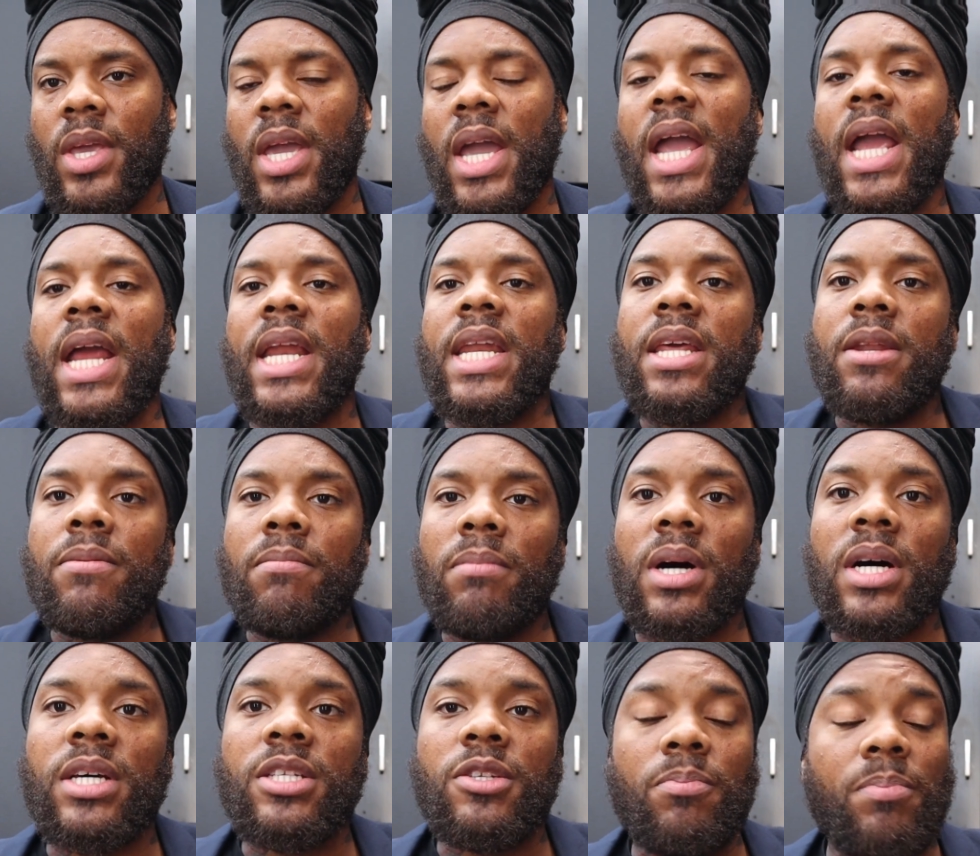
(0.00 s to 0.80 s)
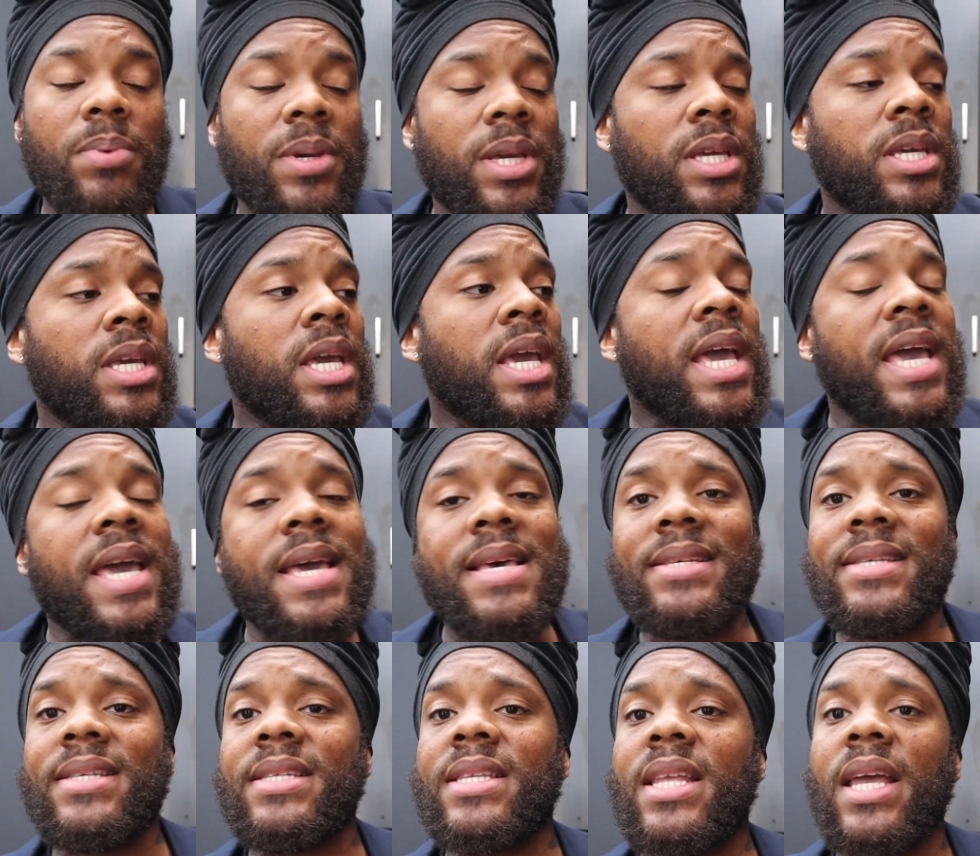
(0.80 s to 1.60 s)
And it must be
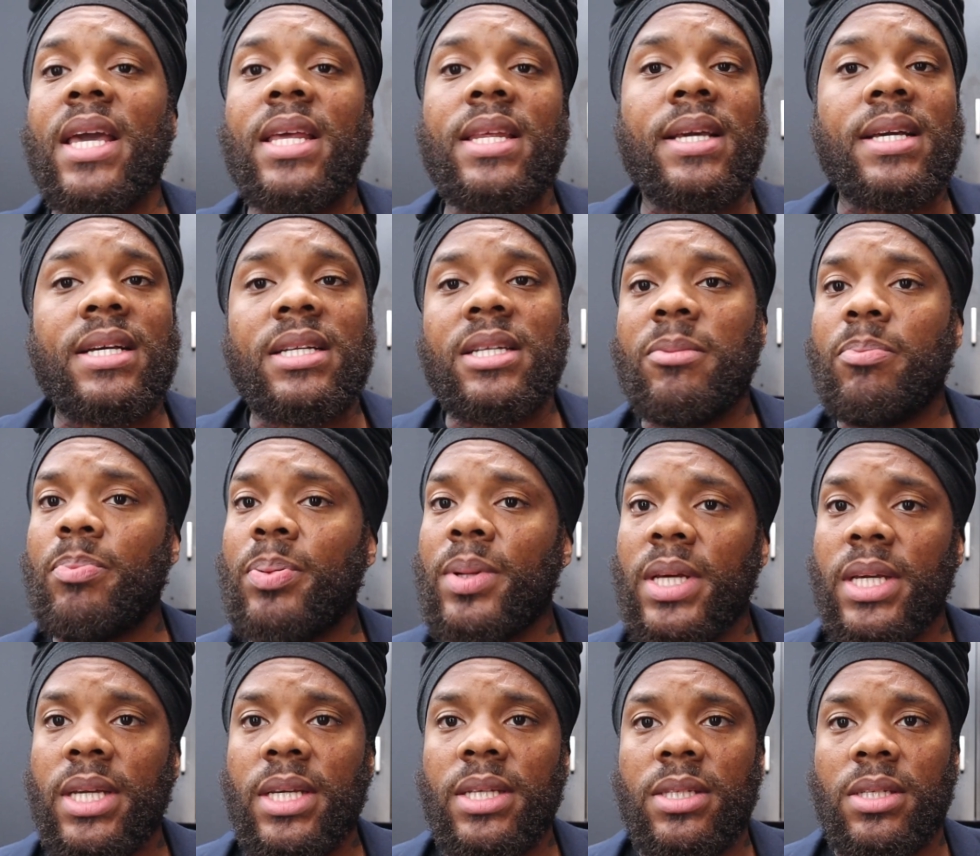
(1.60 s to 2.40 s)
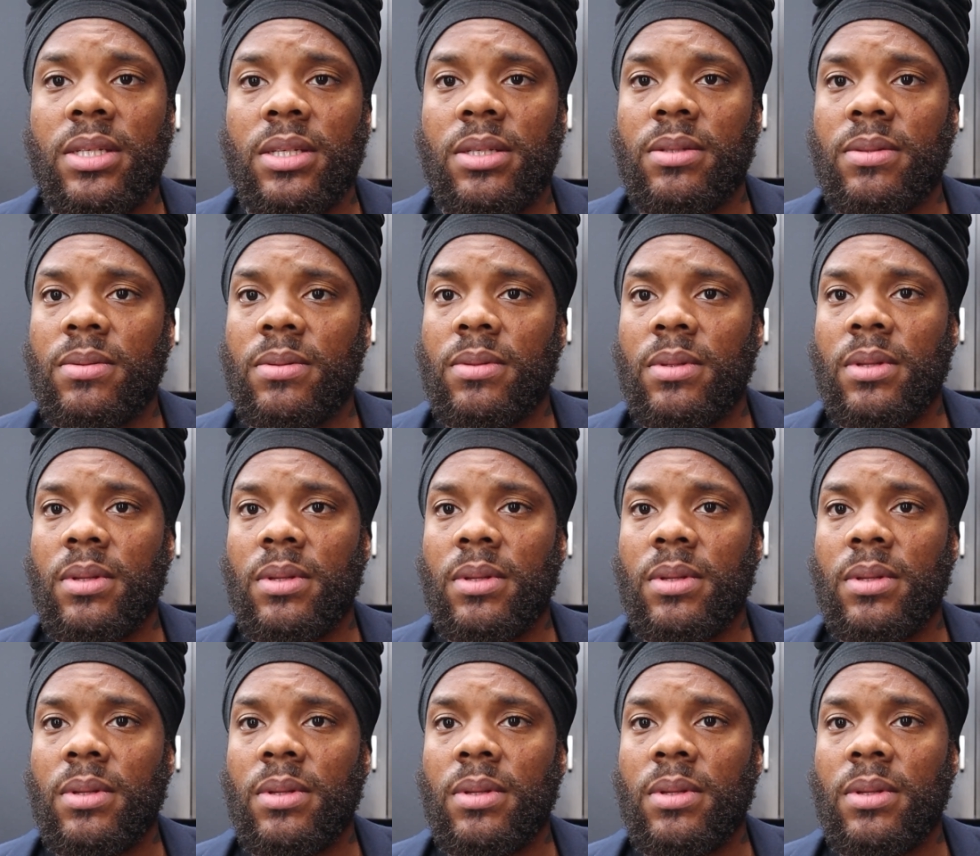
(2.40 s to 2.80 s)
aesthetically pleasing.